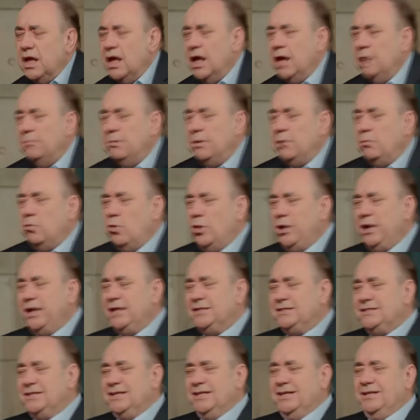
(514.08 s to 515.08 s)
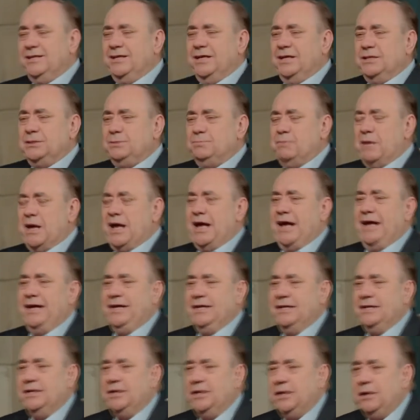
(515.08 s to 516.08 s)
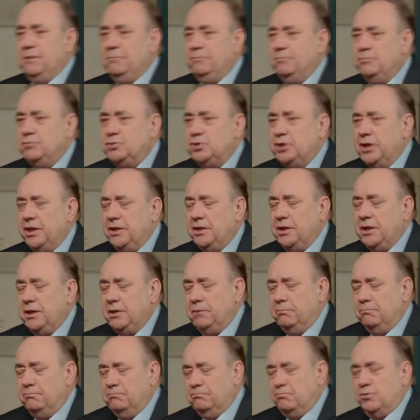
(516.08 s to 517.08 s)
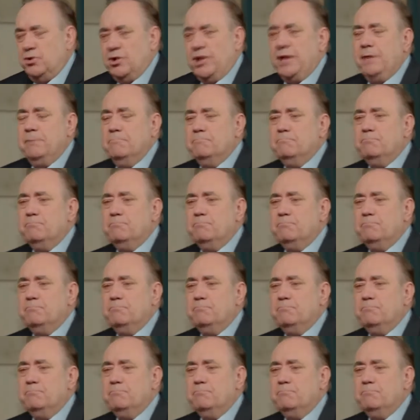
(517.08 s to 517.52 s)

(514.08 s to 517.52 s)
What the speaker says: But what is it that's behind the Graham